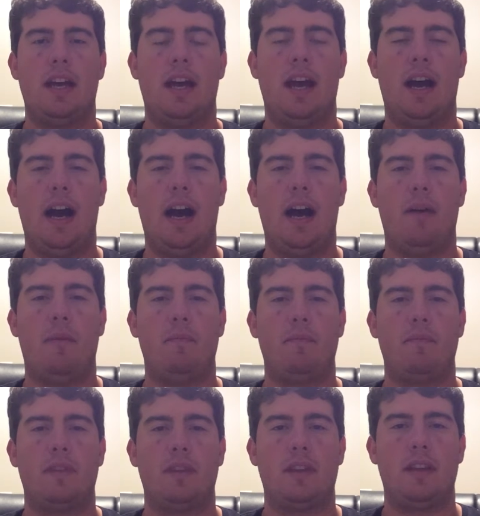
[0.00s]

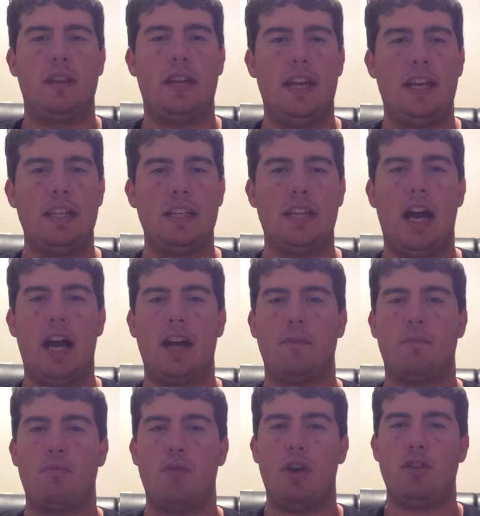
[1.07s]
dink and
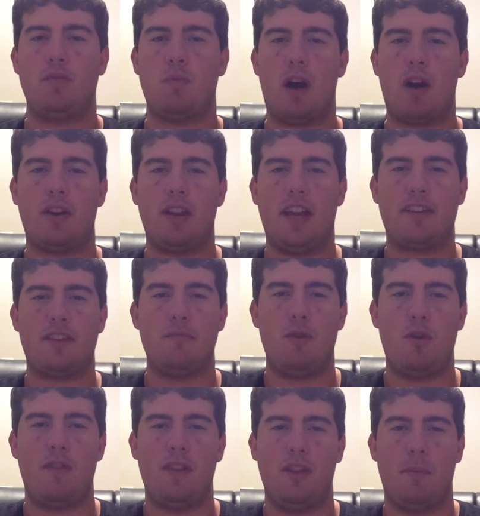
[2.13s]
dunk. Bridgewater likes to
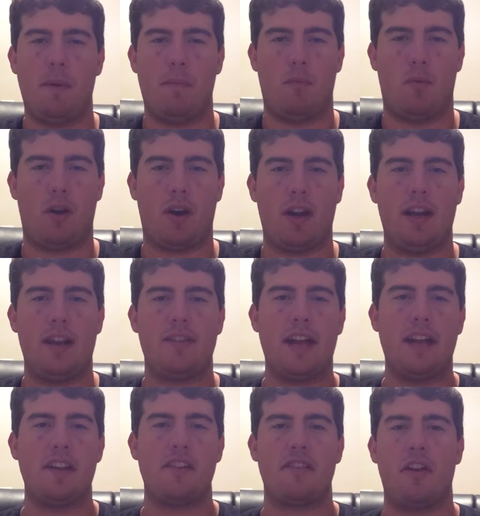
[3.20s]
move a little bit more. He's
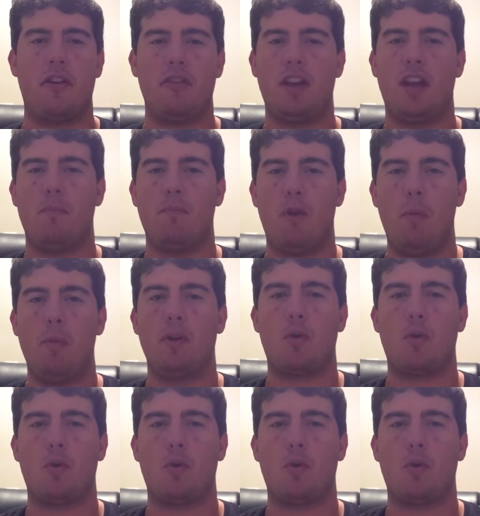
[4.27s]
not necessarily a mobile